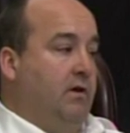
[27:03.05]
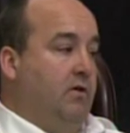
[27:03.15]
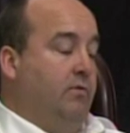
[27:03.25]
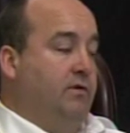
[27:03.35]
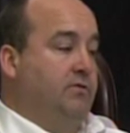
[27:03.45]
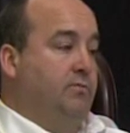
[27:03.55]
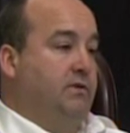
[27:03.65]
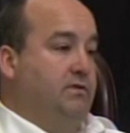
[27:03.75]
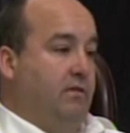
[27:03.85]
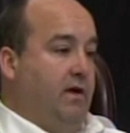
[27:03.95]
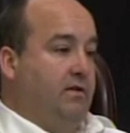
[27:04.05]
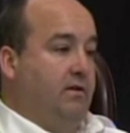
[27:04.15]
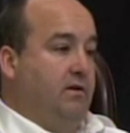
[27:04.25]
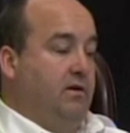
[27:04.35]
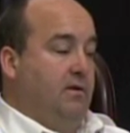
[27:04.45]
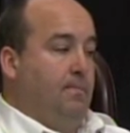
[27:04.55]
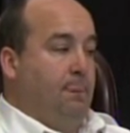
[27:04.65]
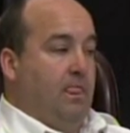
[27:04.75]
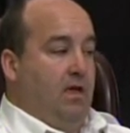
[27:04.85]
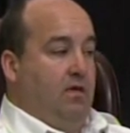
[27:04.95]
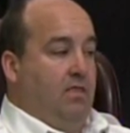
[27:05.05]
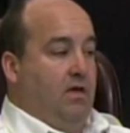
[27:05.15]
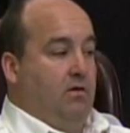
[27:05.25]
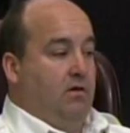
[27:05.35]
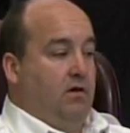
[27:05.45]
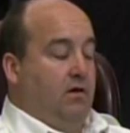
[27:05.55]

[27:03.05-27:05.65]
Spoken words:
going to be selecting. And then